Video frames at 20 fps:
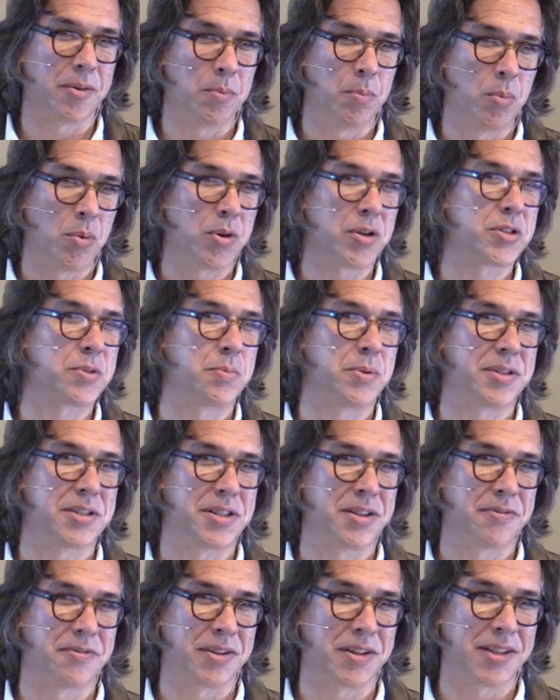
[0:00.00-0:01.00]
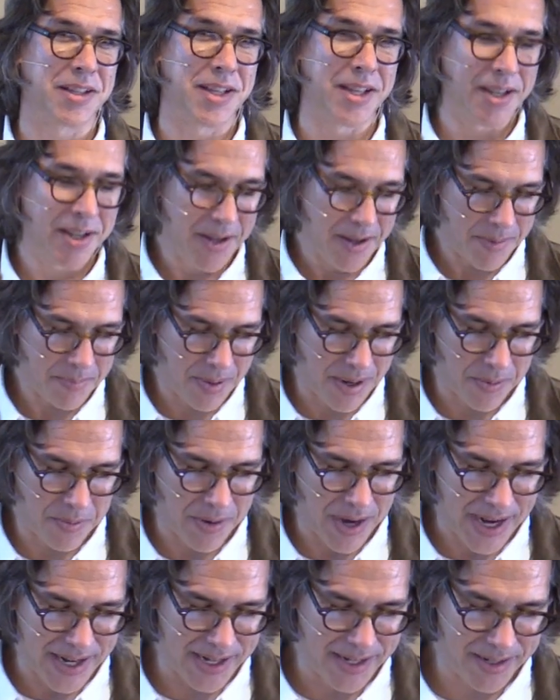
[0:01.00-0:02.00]
more specifically by
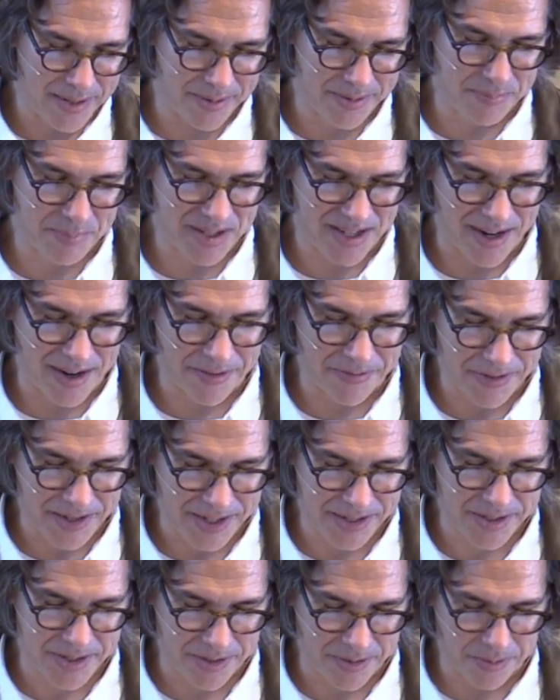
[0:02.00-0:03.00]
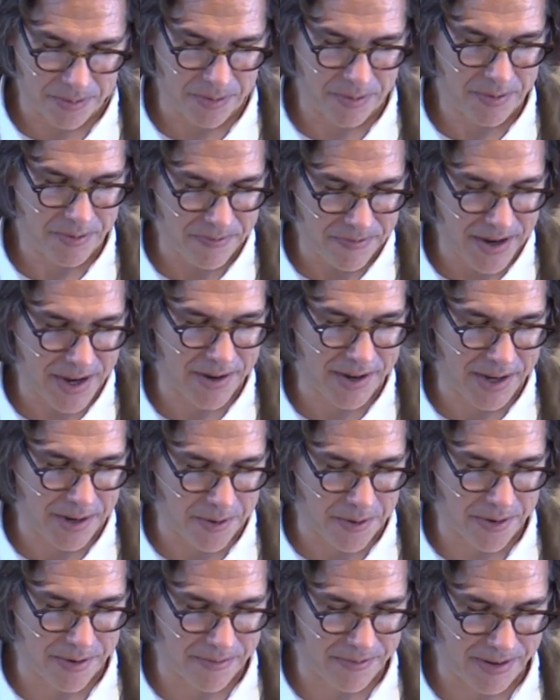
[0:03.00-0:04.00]
writing himself into the very
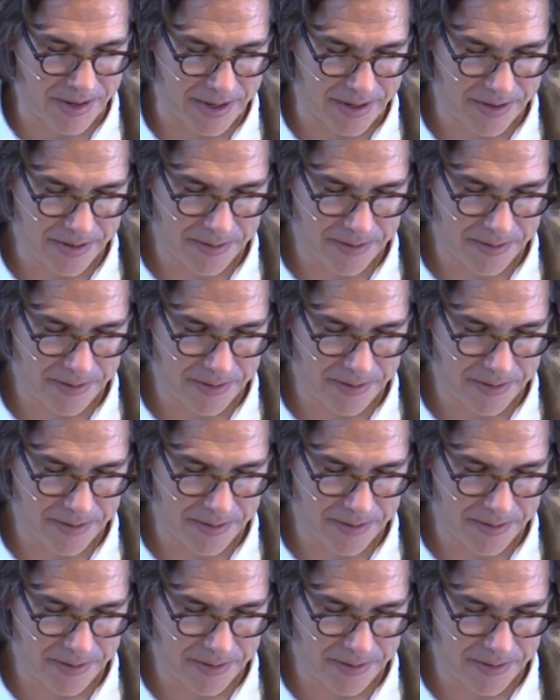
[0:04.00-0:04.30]
heart of it.